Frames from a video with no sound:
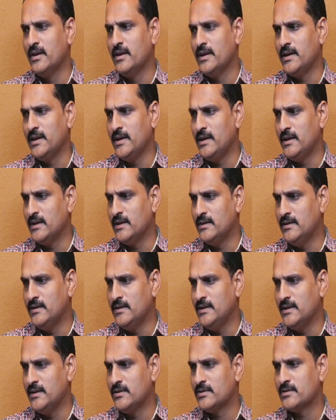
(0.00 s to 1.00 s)
heat
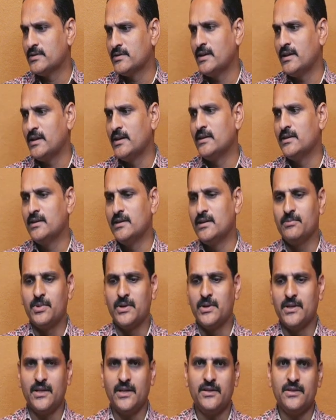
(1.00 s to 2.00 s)
engines and
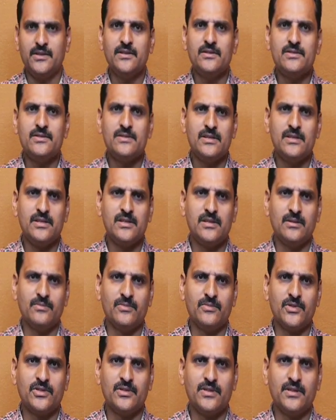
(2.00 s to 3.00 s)
refrigeration
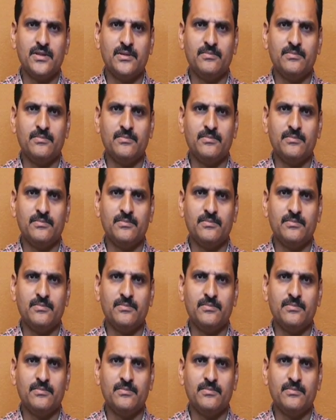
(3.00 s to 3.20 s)
systems.